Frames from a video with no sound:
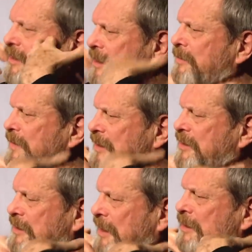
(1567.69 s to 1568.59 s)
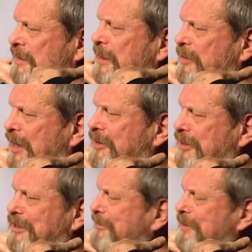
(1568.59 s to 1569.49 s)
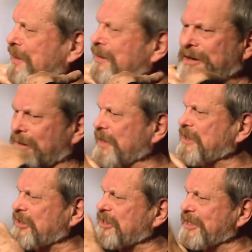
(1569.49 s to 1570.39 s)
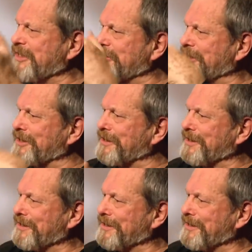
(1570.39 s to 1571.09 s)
some, it's in subconsciously we know, oh, that's just CG.